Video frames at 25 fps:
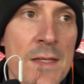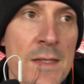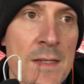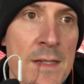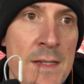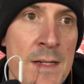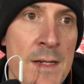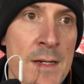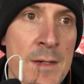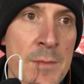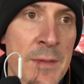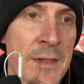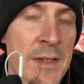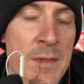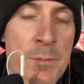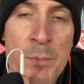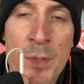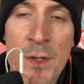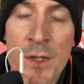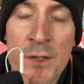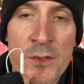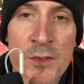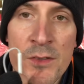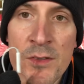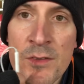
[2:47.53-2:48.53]
But then
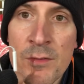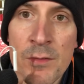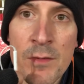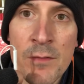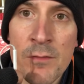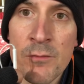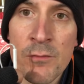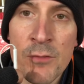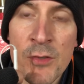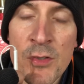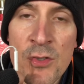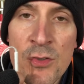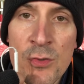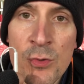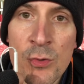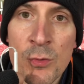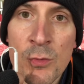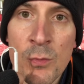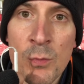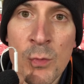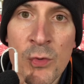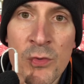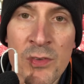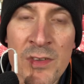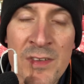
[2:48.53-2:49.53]
opponents restored
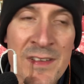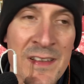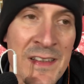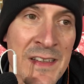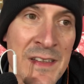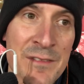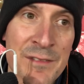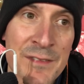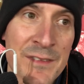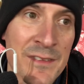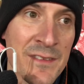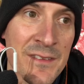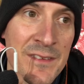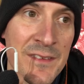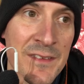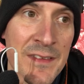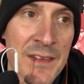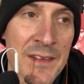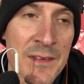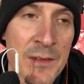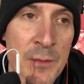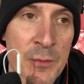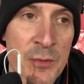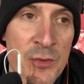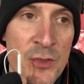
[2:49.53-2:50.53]
Wolves' lead, and
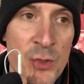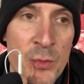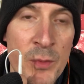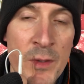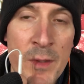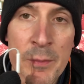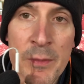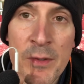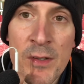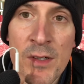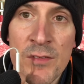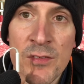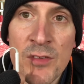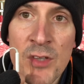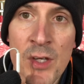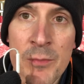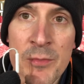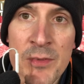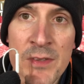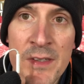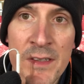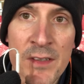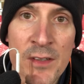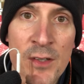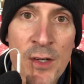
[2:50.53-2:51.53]
they were 2-1 up at half time.
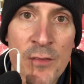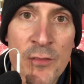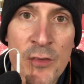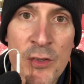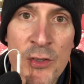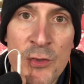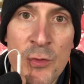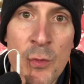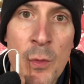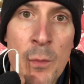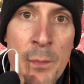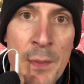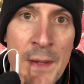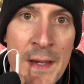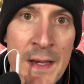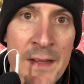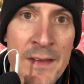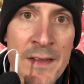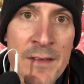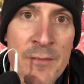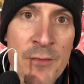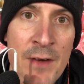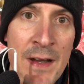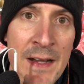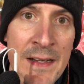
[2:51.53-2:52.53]
Second half, Arsenal were better.
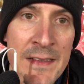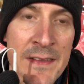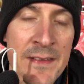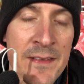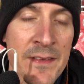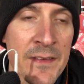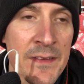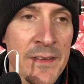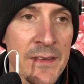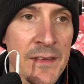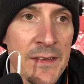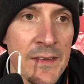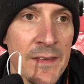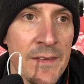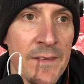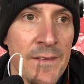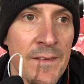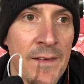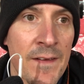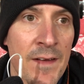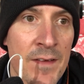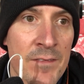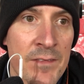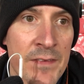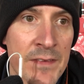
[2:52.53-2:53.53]
They rallied,
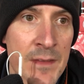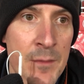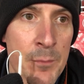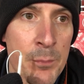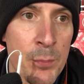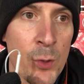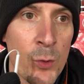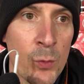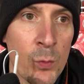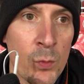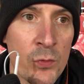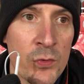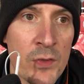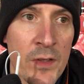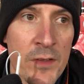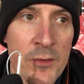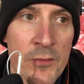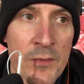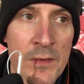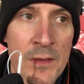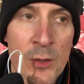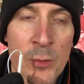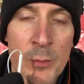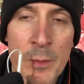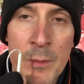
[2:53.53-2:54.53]
and they did put Wolves under
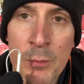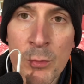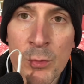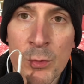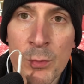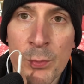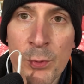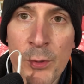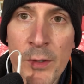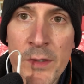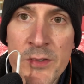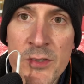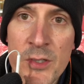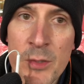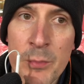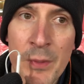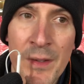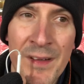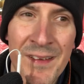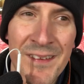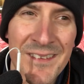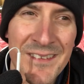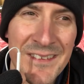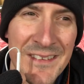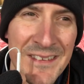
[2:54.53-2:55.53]
a little bit more pressure,
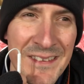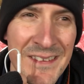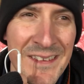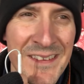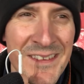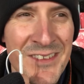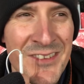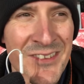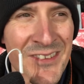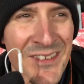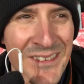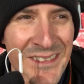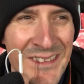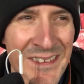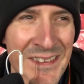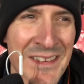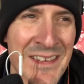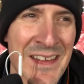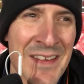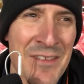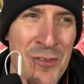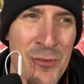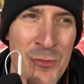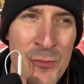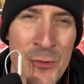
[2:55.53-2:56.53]
but they
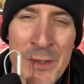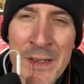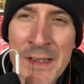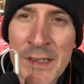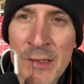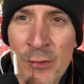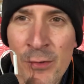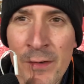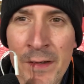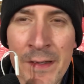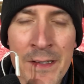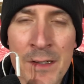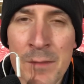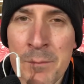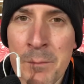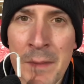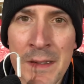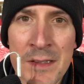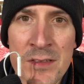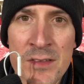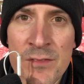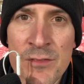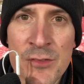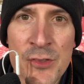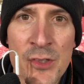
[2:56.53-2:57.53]
never really created a
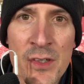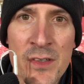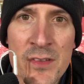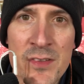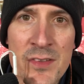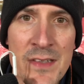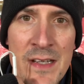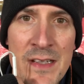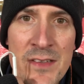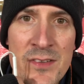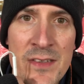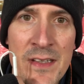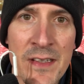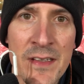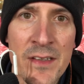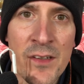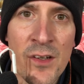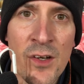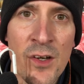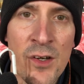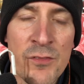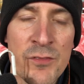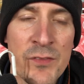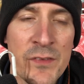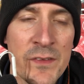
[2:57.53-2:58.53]
massive chance in that second
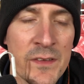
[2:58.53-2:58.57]
half.